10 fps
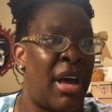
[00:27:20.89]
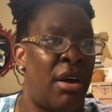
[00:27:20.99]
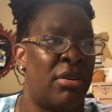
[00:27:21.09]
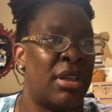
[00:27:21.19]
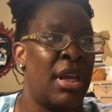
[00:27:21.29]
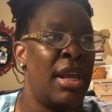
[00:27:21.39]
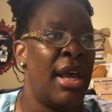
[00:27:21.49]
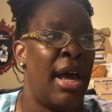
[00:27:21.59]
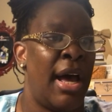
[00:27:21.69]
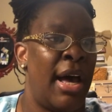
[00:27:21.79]
we're talking
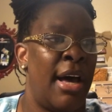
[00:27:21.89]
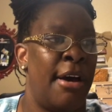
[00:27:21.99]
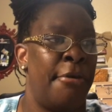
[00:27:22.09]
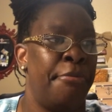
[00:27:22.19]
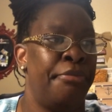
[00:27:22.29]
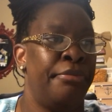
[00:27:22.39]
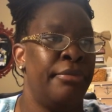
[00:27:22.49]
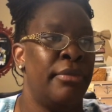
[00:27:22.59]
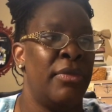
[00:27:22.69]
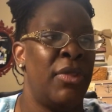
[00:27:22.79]
about
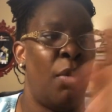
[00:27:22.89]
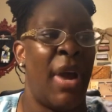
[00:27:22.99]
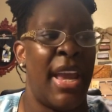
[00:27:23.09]
um,